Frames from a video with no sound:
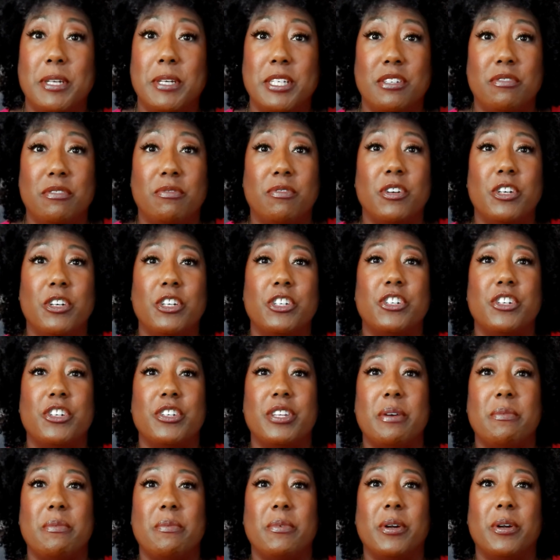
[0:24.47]
piece of
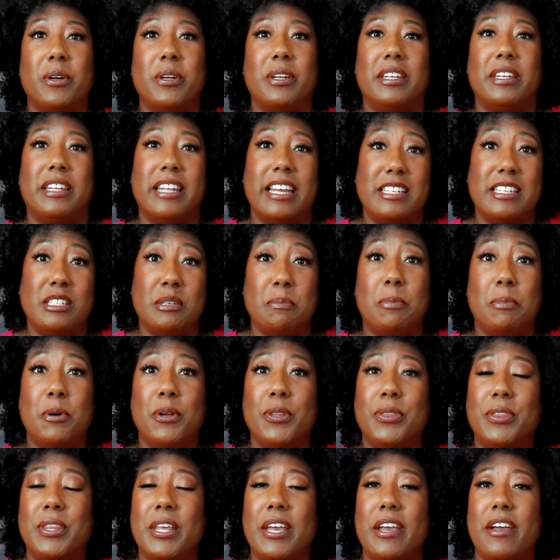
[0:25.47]
furniture that we'd like to
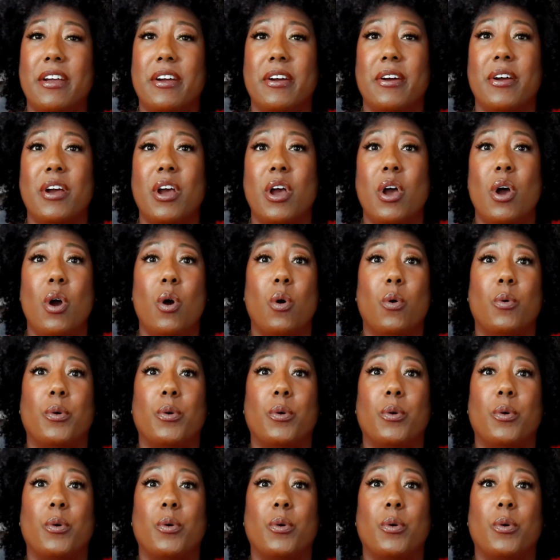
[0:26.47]
put there,